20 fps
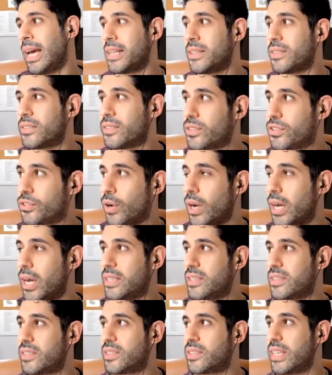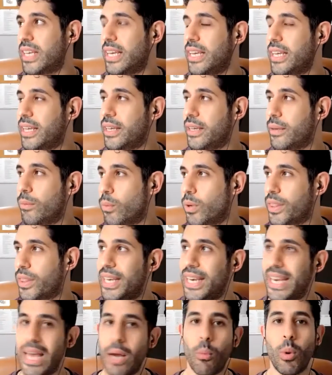to try and see what the
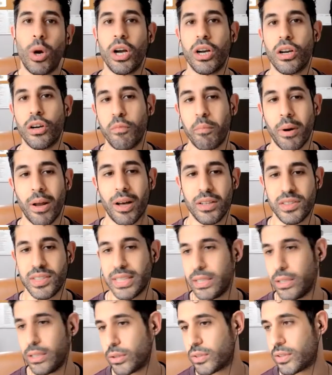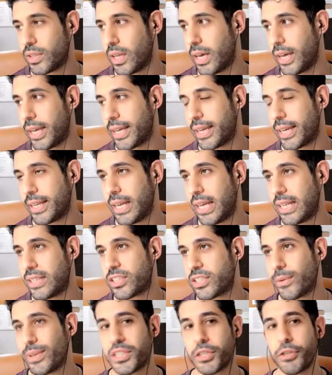network of planting looks like. And
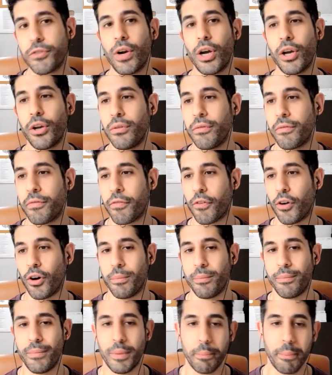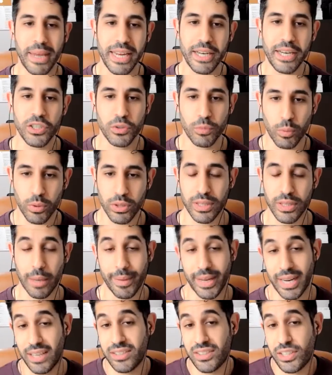so it's grown from me just want, I
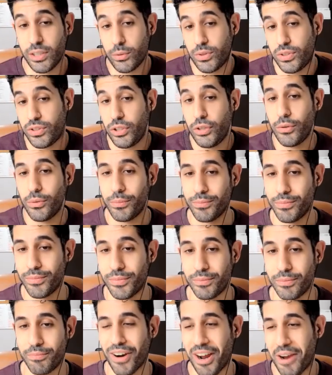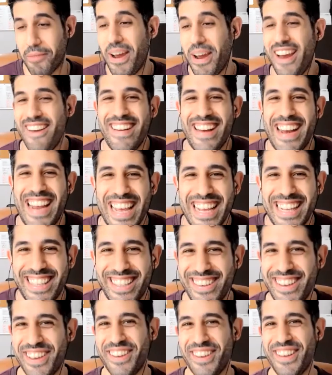mean, I still do primarily
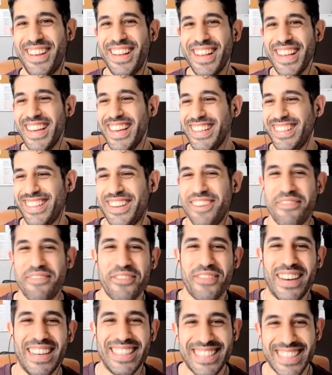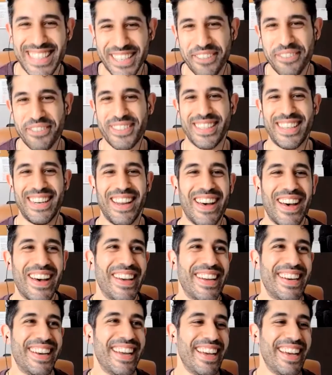do it for myself to
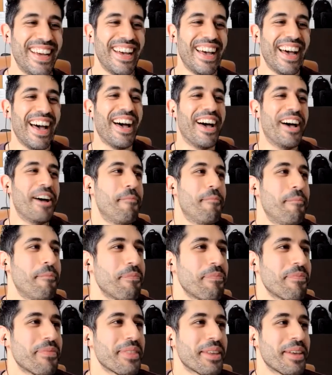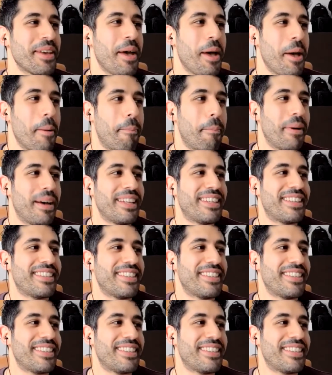learn, but